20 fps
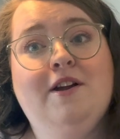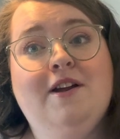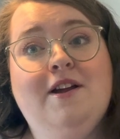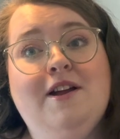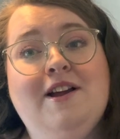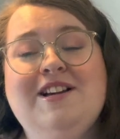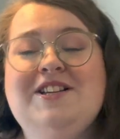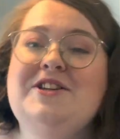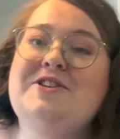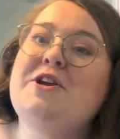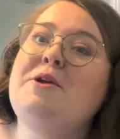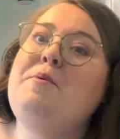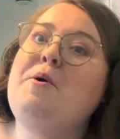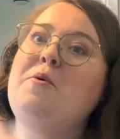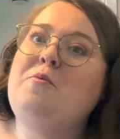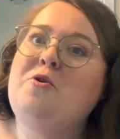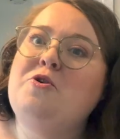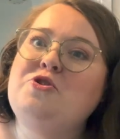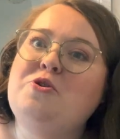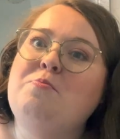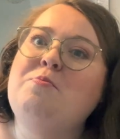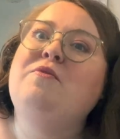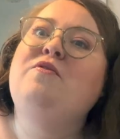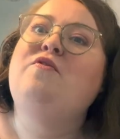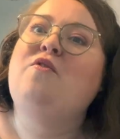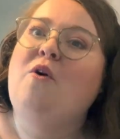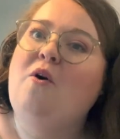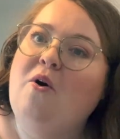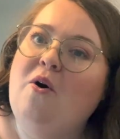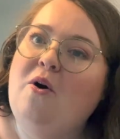because I was going to put a wash on
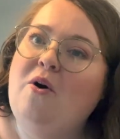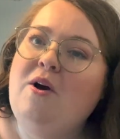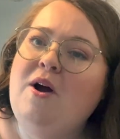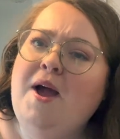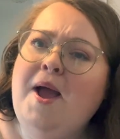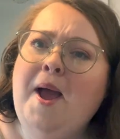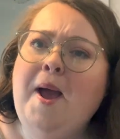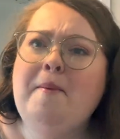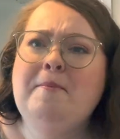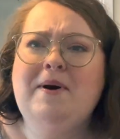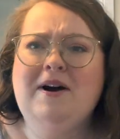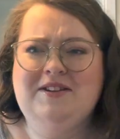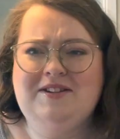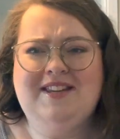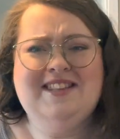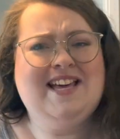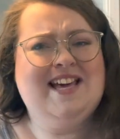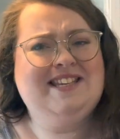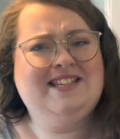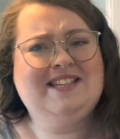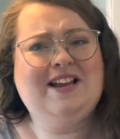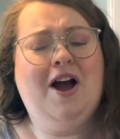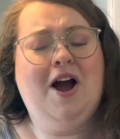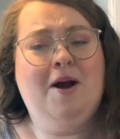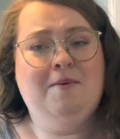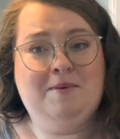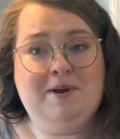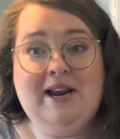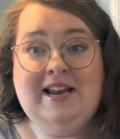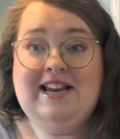before, but I was like, that's,
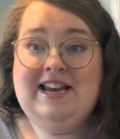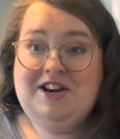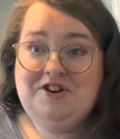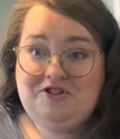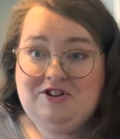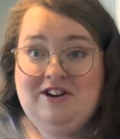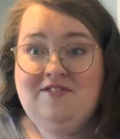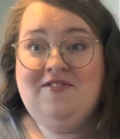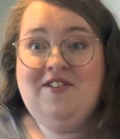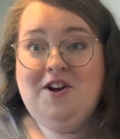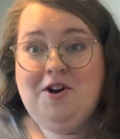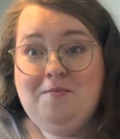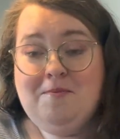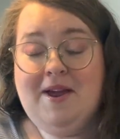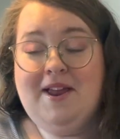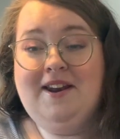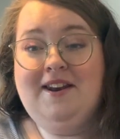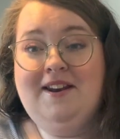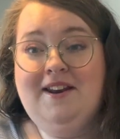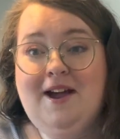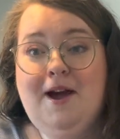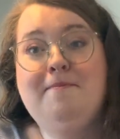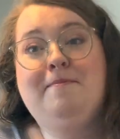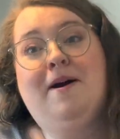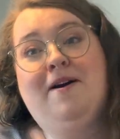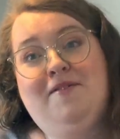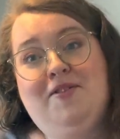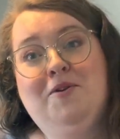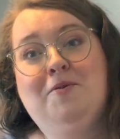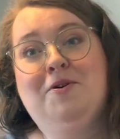I'm literally filming
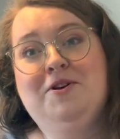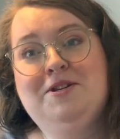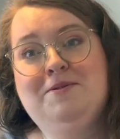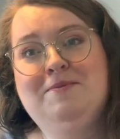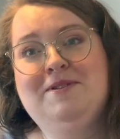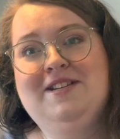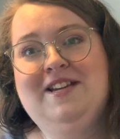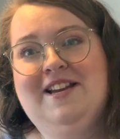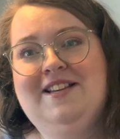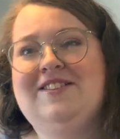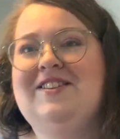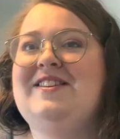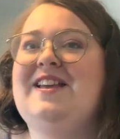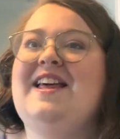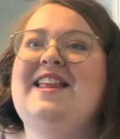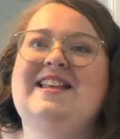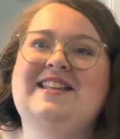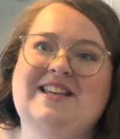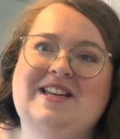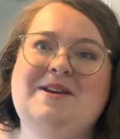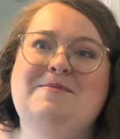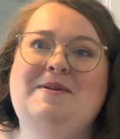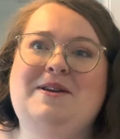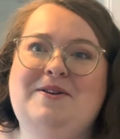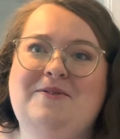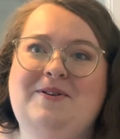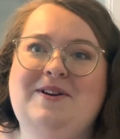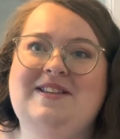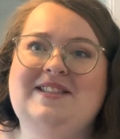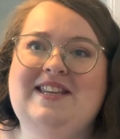above the washing machine. So I was like, that's going to be
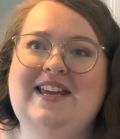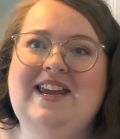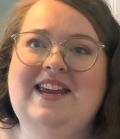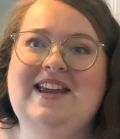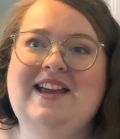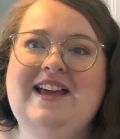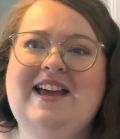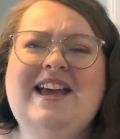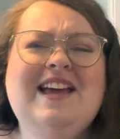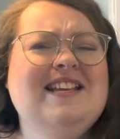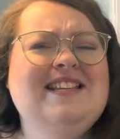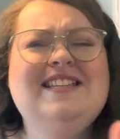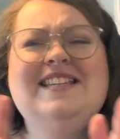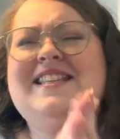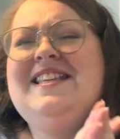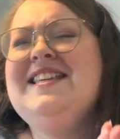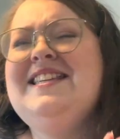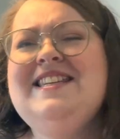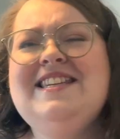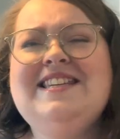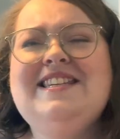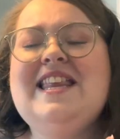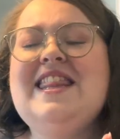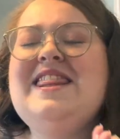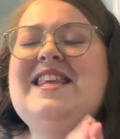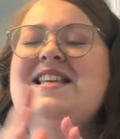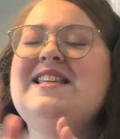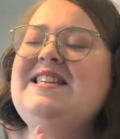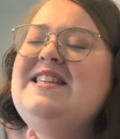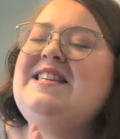noisy. So this is,
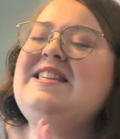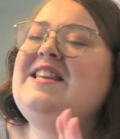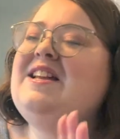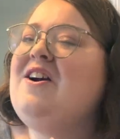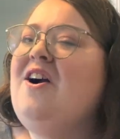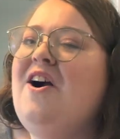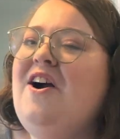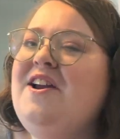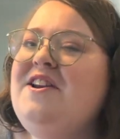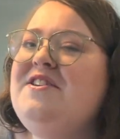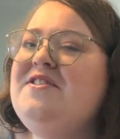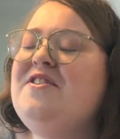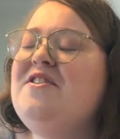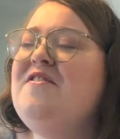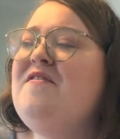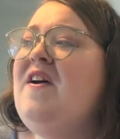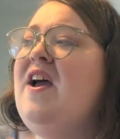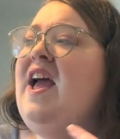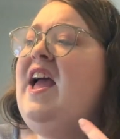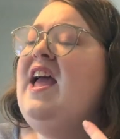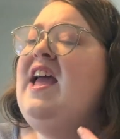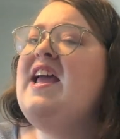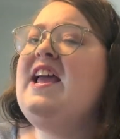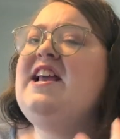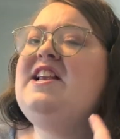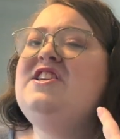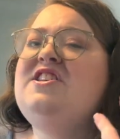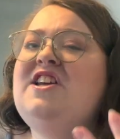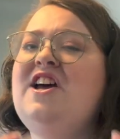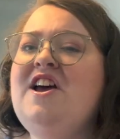this is the kind of
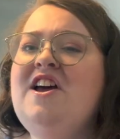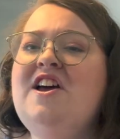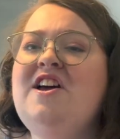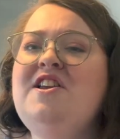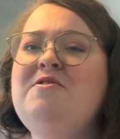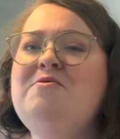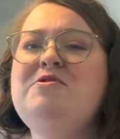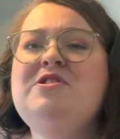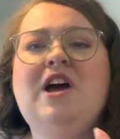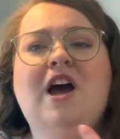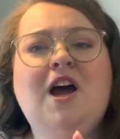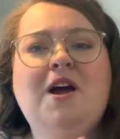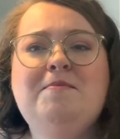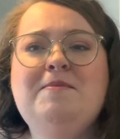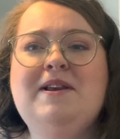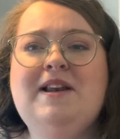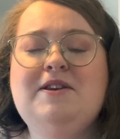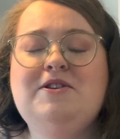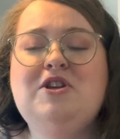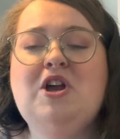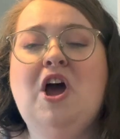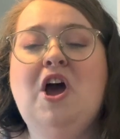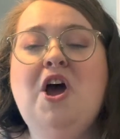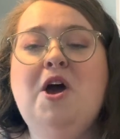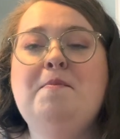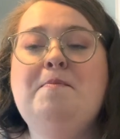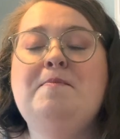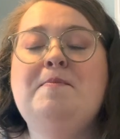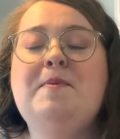internal turbulent, tur